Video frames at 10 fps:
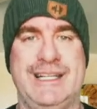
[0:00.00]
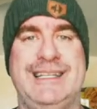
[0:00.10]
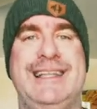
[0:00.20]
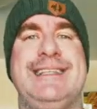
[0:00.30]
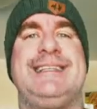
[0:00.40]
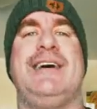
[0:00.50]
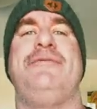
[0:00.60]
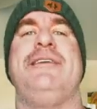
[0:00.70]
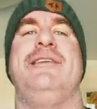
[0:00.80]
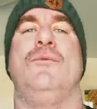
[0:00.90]
Just let the
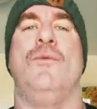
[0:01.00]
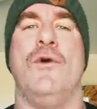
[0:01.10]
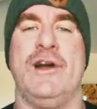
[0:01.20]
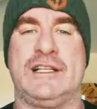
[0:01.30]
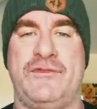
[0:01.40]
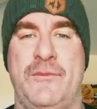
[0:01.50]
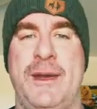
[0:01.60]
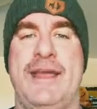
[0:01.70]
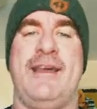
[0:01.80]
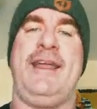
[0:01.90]
stuff in that works
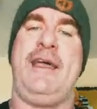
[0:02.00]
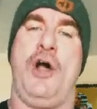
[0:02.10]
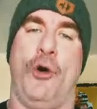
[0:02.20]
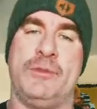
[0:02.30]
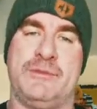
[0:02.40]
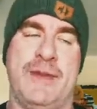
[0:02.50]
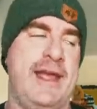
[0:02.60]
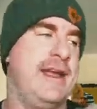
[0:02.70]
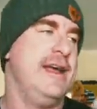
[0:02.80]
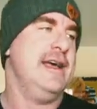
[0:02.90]
for me, that helps
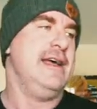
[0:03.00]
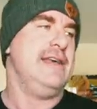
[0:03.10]
me